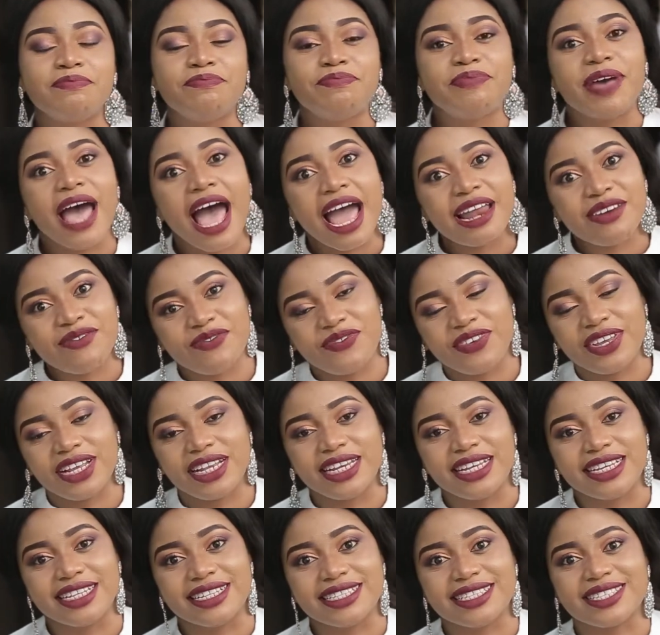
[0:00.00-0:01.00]
bad
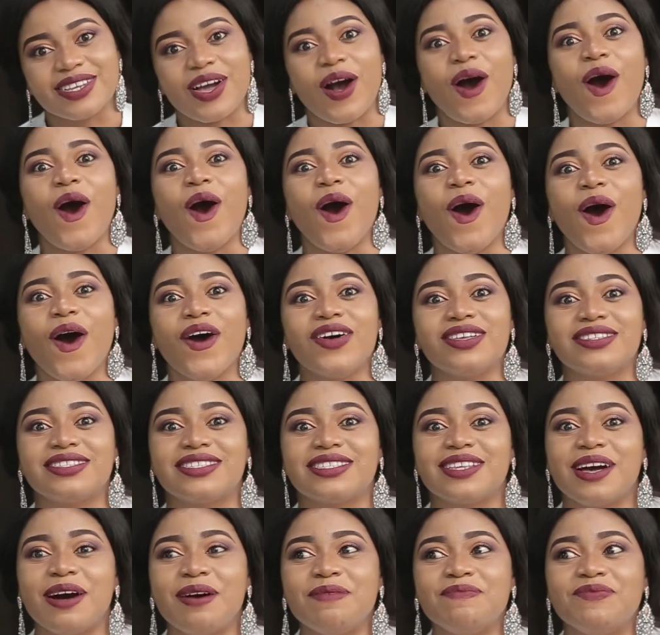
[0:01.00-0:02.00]
feelings or
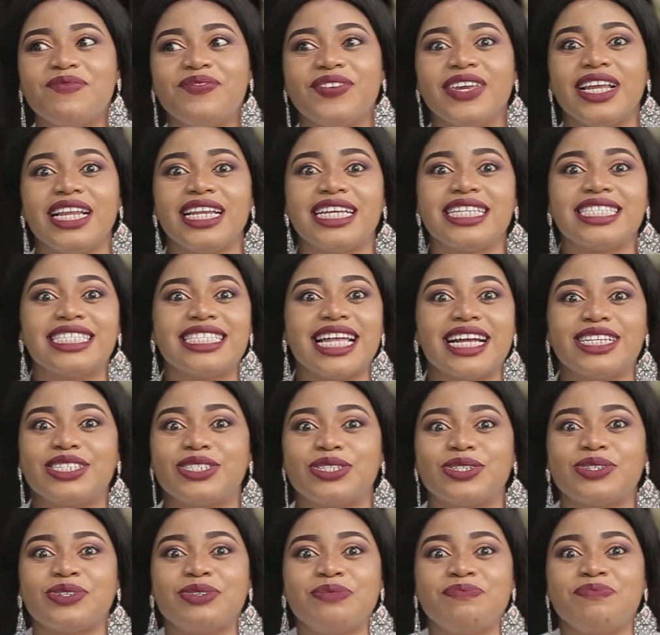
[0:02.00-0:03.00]
some feelings that
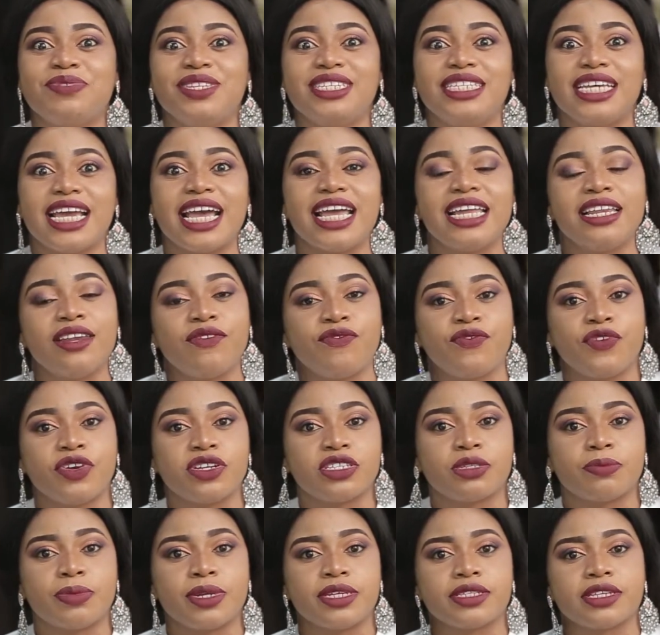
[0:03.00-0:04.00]
shouldn't be there in the
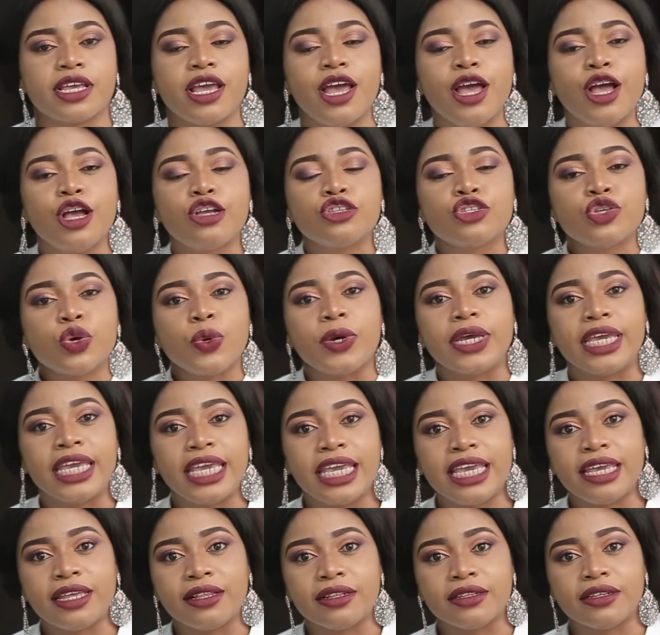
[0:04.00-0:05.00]
first place. So
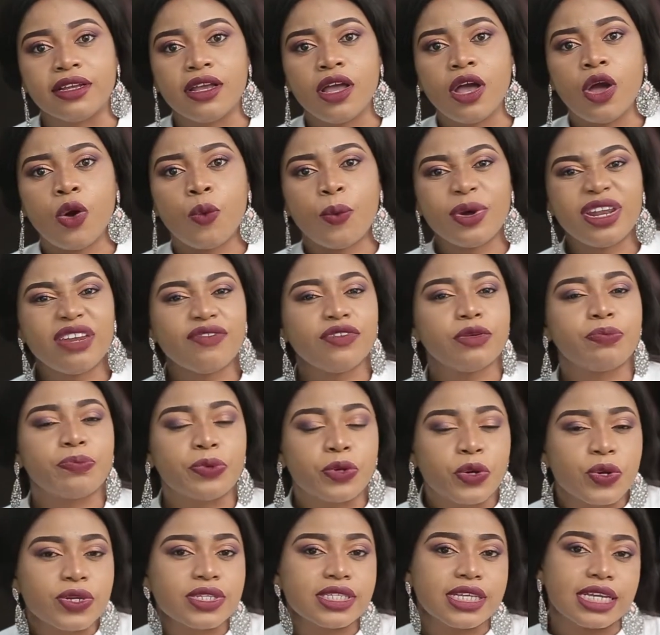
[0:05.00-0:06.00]
heal. Whatever
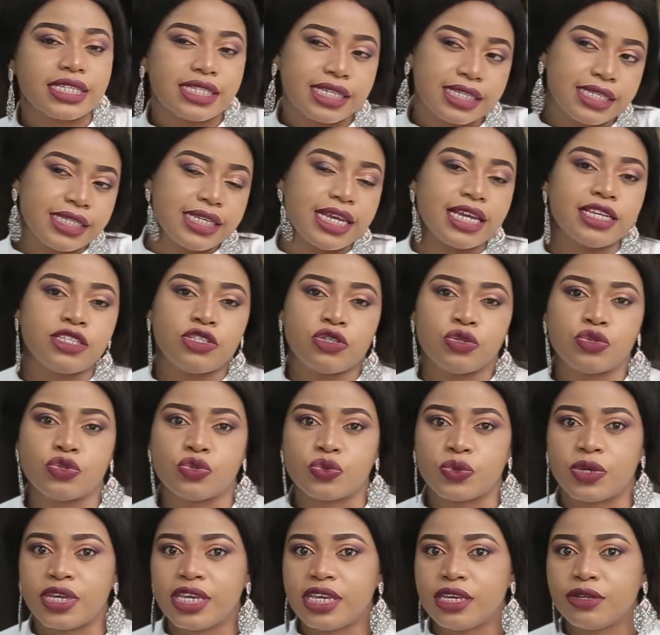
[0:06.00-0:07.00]
process it takes you
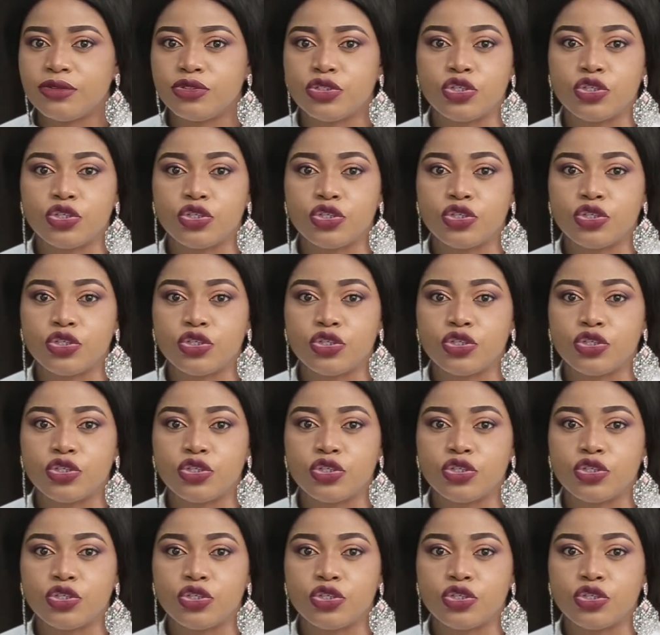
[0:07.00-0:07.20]
to heal,